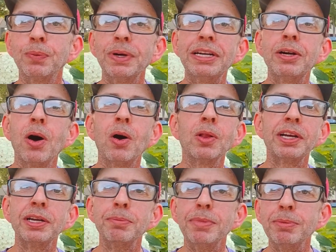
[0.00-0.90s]

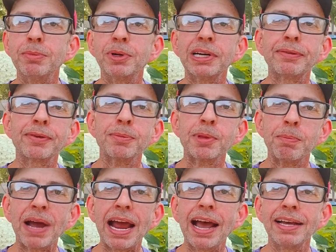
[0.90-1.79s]
recalling a memory from
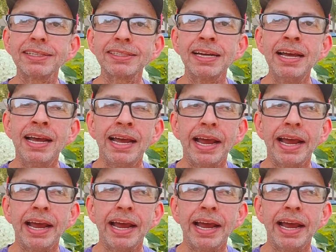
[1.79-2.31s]
the past,